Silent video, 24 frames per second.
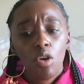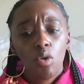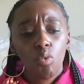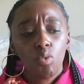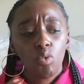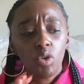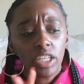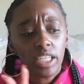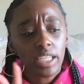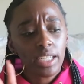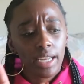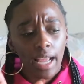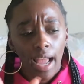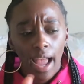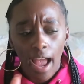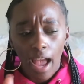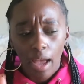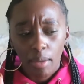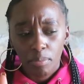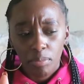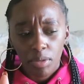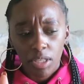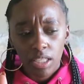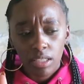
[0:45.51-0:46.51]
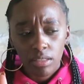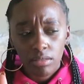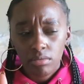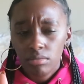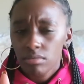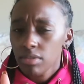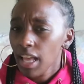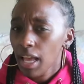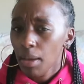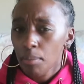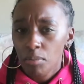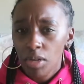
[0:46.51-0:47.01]
wouldn't
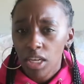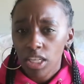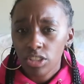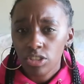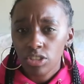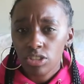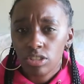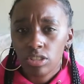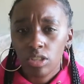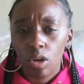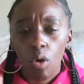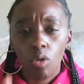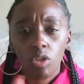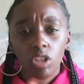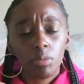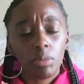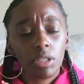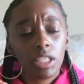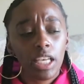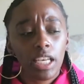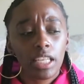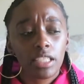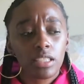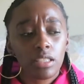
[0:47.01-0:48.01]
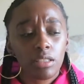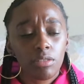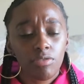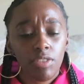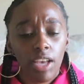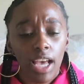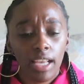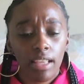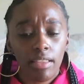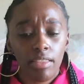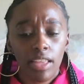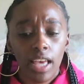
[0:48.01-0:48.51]
happen that much only because of the
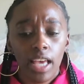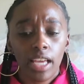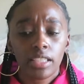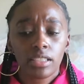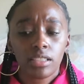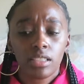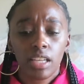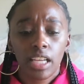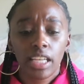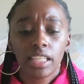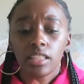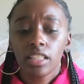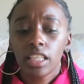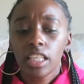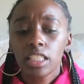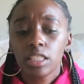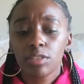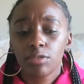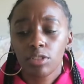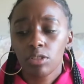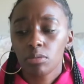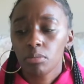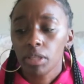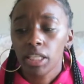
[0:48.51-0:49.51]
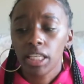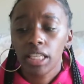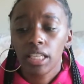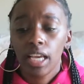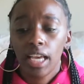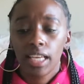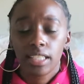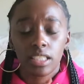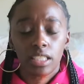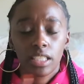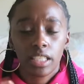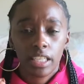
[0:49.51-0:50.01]
fact that at least for me
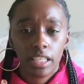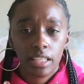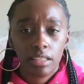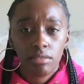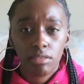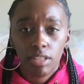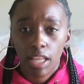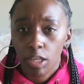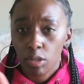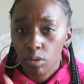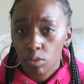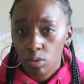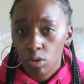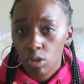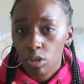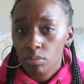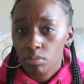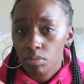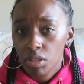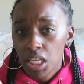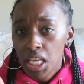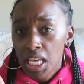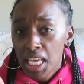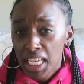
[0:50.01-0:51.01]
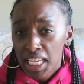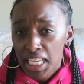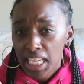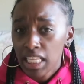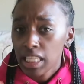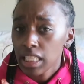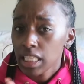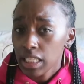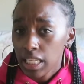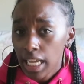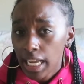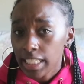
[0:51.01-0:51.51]
as a kid that grew up
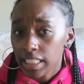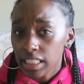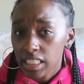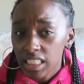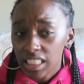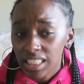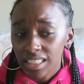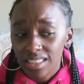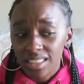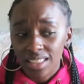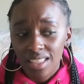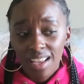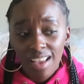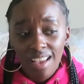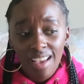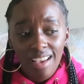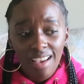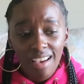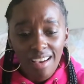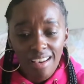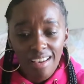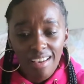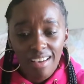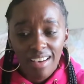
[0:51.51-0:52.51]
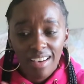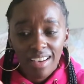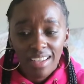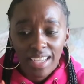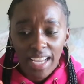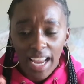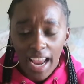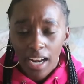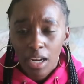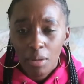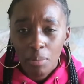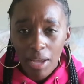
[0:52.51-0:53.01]
in the 90s uh,
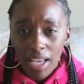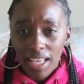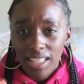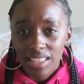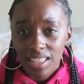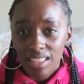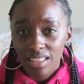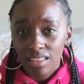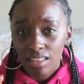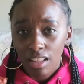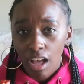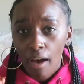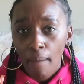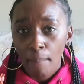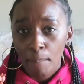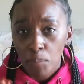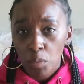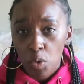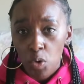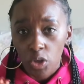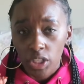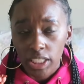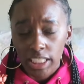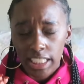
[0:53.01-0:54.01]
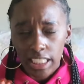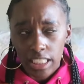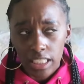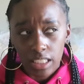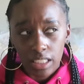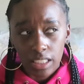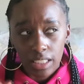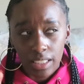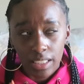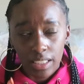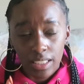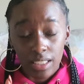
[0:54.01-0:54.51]
anime is a lot more
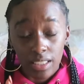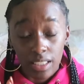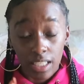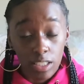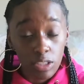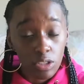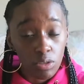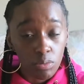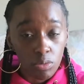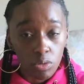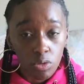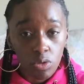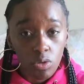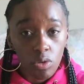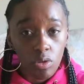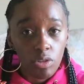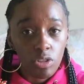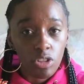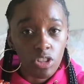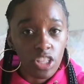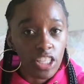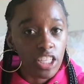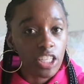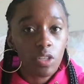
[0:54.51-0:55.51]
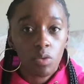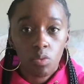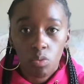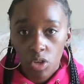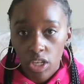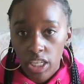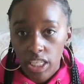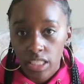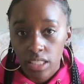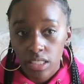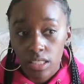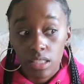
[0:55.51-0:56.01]
easily accessible than it
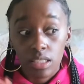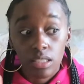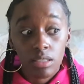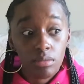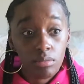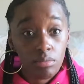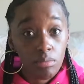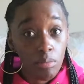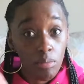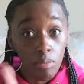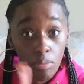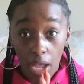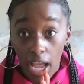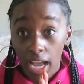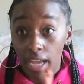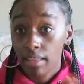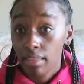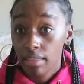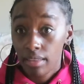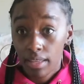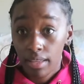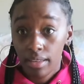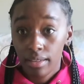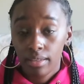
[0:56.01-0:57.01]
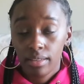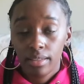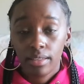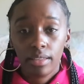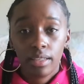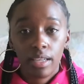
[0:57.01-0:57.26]
was back then